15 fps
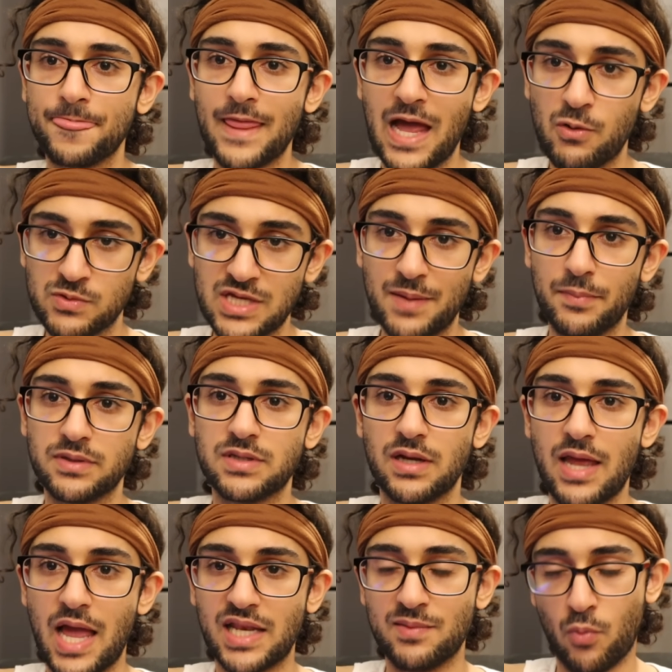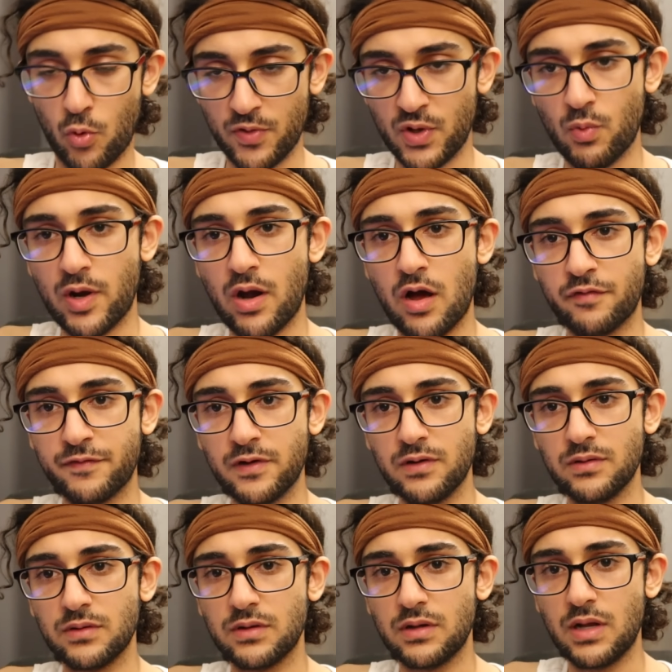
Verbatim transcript: I was able to land more than one offer.